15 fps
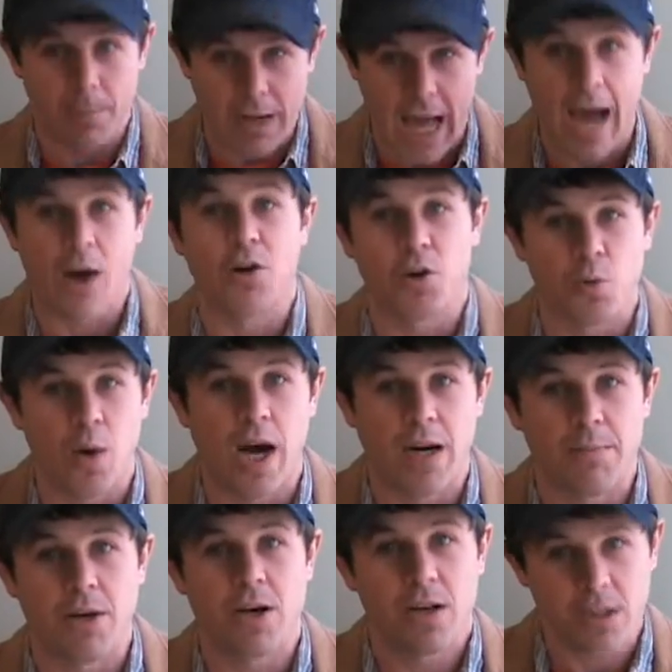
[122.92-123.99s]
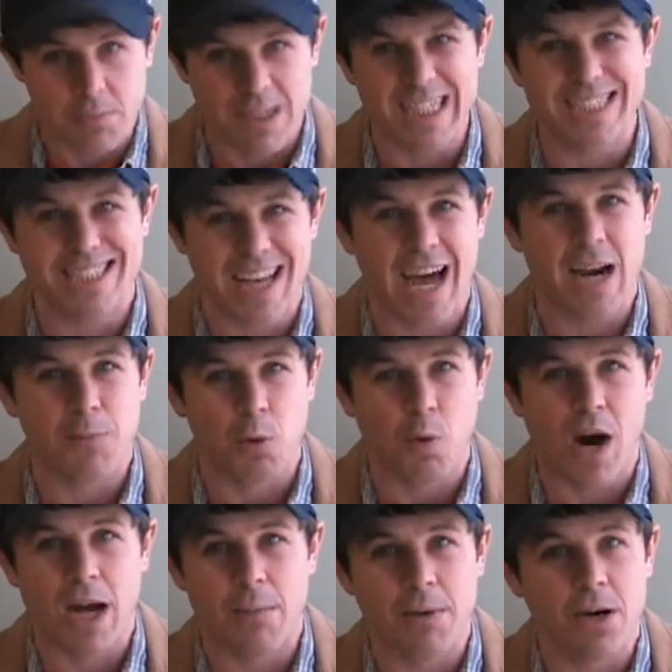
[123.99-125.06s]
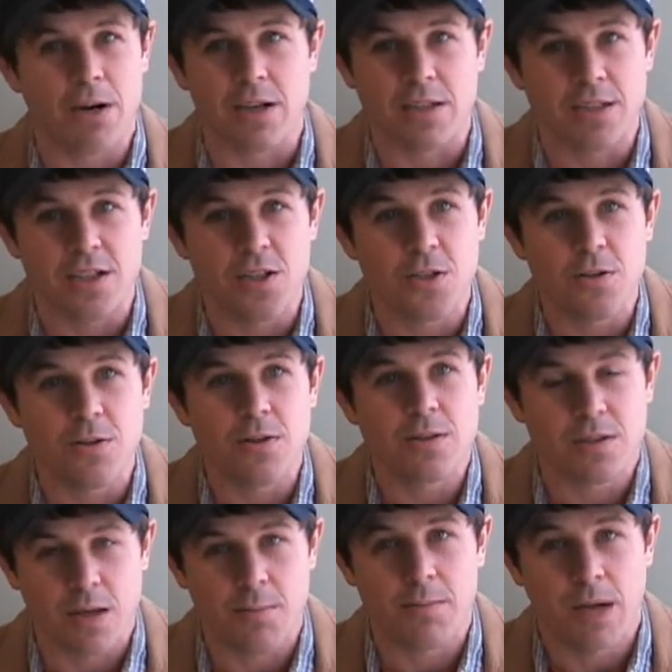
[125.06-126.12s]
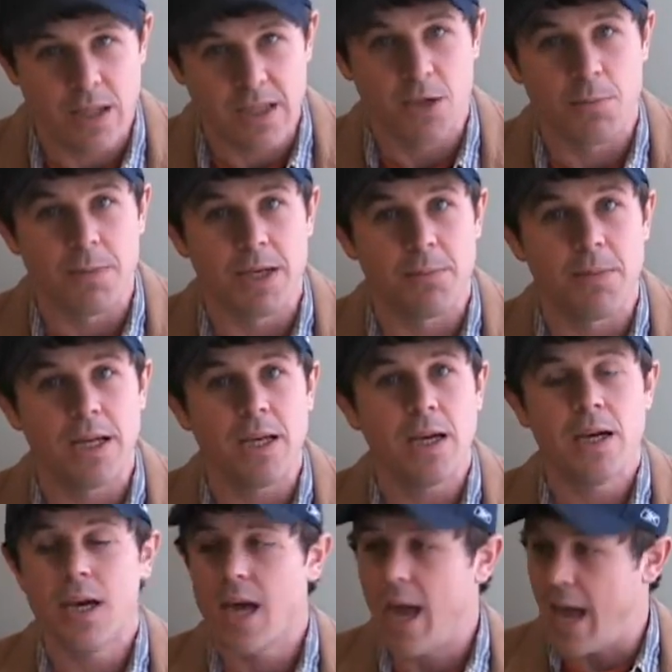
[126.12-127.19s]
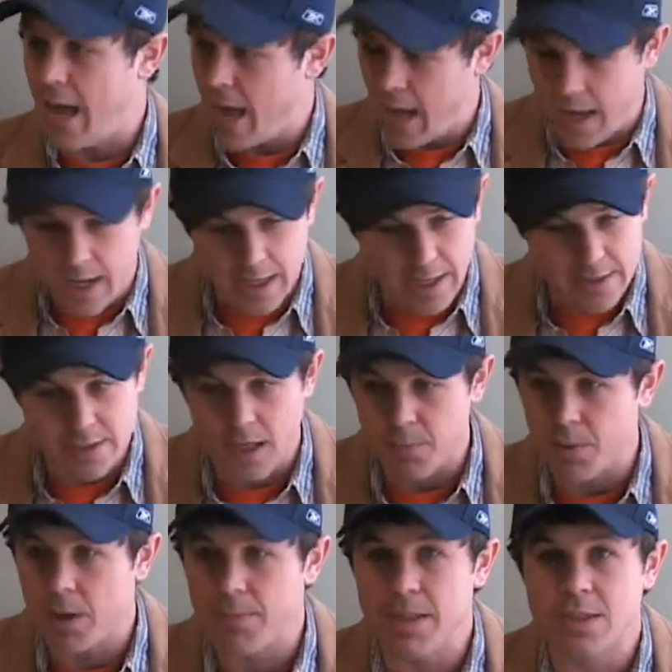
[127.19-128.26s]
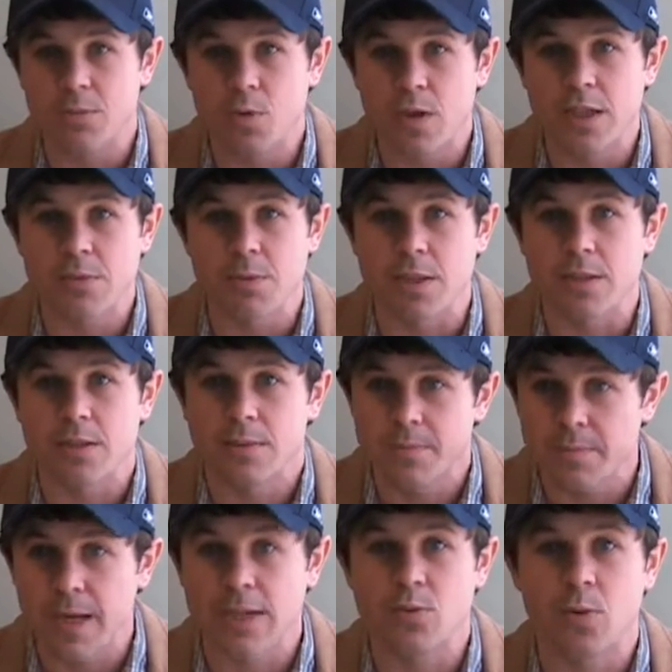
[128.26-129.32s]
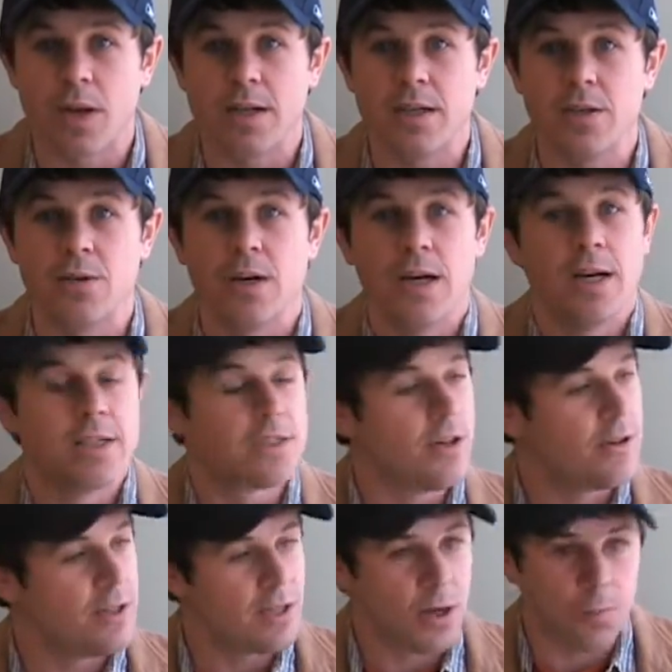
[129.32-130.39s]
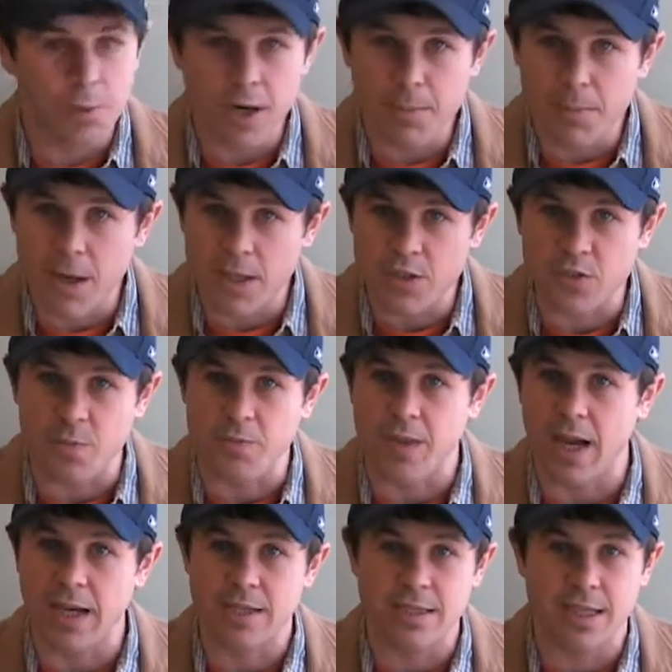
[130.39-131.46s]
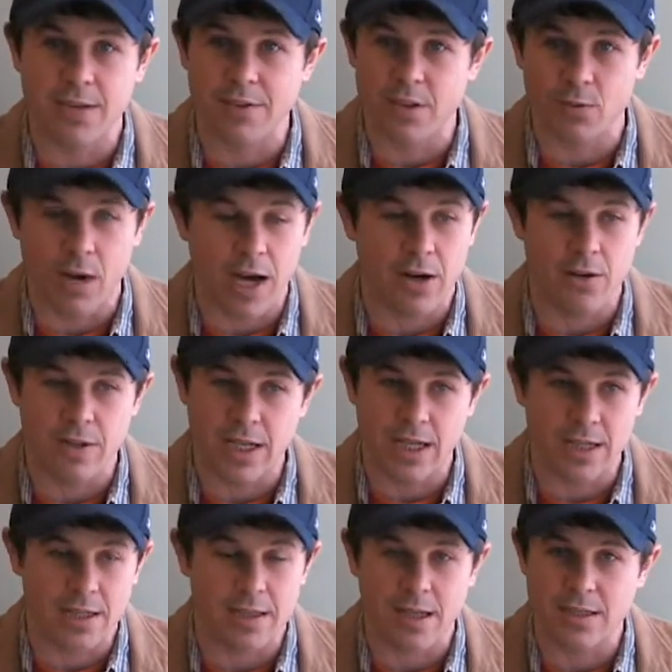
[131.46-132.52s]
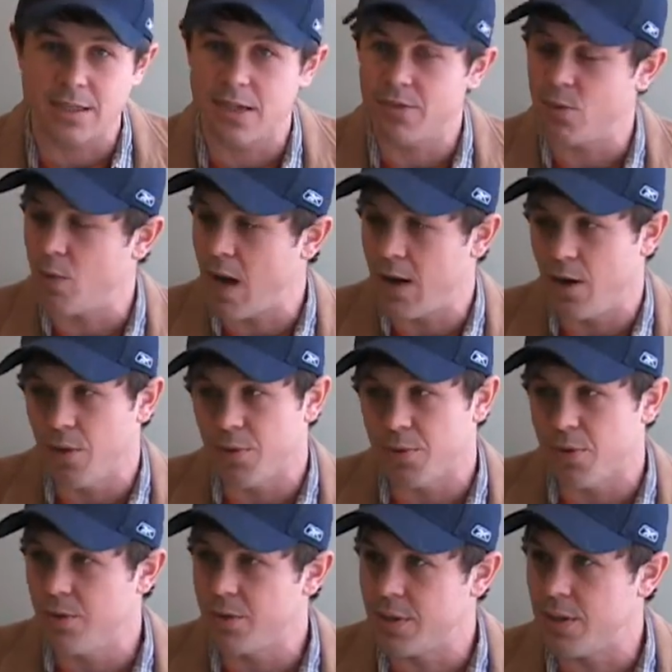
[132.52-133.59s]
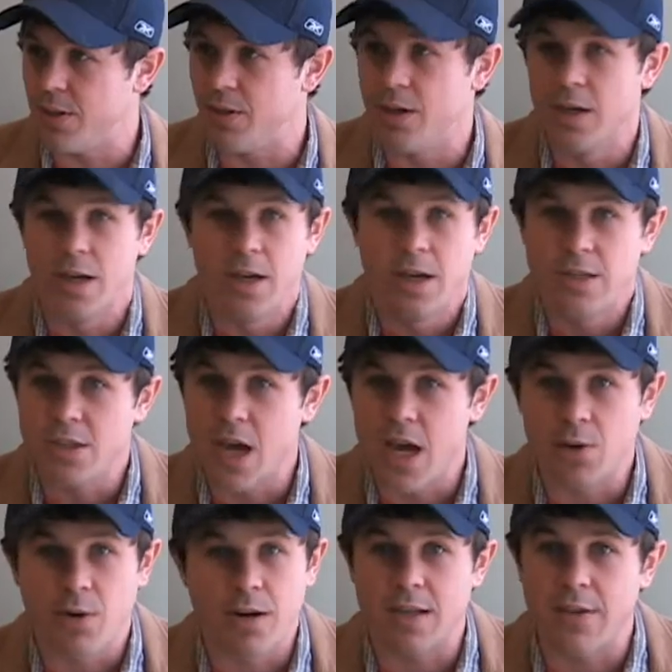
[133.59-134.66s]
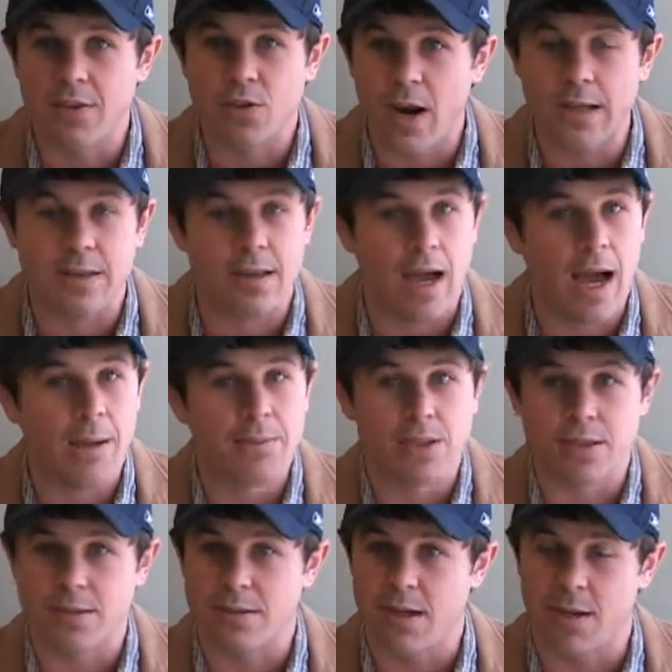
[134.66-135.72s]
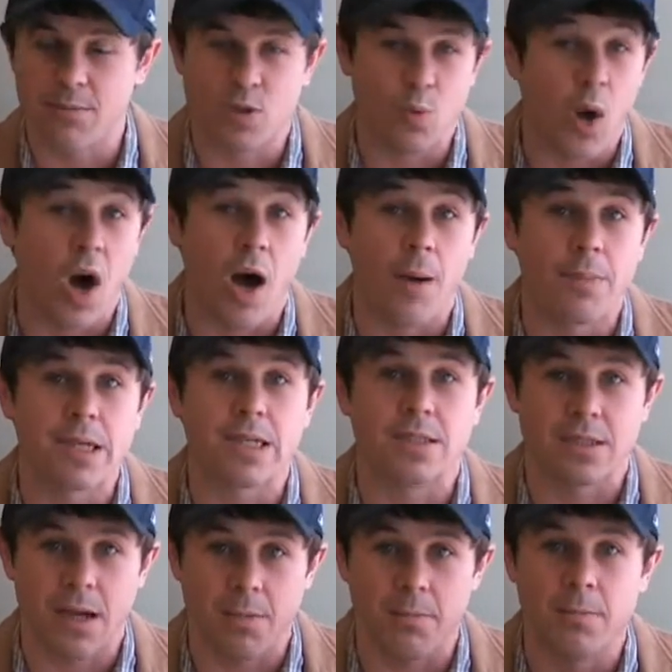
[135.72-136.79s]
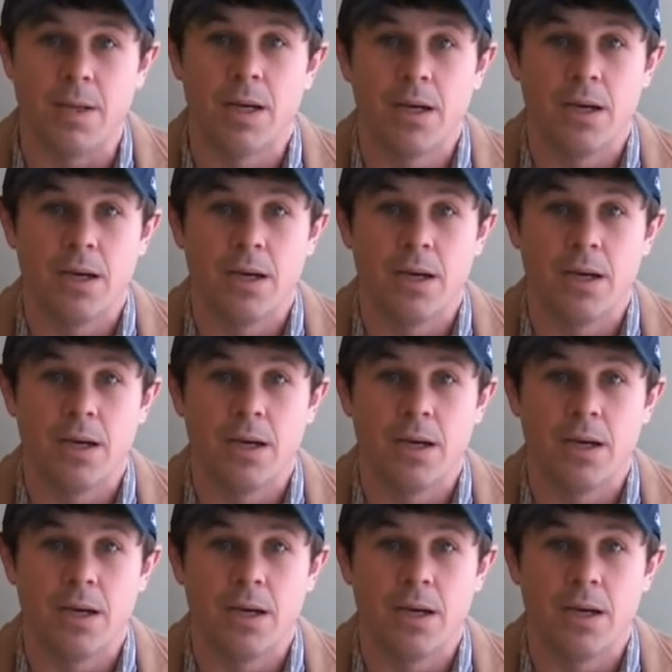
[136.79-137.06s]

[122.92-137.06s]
I'm an outer White American, but inside I'm a White American too, a little bit of me. And I celebrate me some Christmas. That's what I do. So, you know, pretty much from Thanksgiving, right on the end of Thanksgiving, right on through till January 7th or 8th, I'm swamped because I'm